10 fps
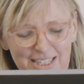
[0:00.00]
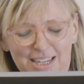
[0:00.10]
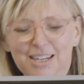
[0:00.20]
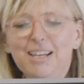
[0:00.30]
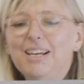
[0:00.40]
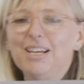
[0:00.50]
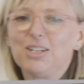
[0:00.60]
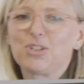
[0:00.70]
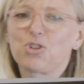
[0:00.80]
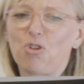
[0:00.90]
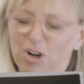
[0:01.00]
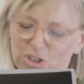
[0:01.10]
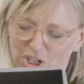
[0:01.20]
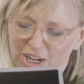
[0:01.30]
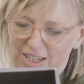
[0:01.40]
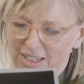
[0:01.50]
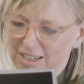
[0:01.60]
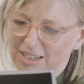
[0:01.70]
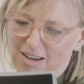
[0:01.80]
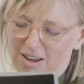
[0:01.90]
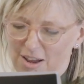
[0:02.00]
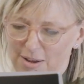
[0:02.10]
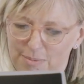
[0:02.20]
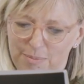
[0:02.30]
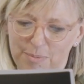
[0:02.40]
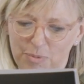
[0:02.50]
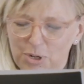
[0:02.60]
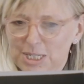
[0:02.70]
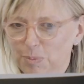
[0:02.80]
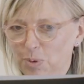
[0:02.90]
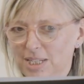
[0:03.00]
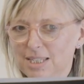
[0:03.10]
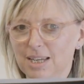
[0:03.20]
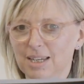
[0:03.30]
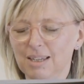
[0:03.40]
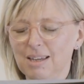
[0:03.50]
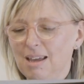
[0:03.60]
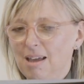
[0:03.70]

in structure, 3D printing.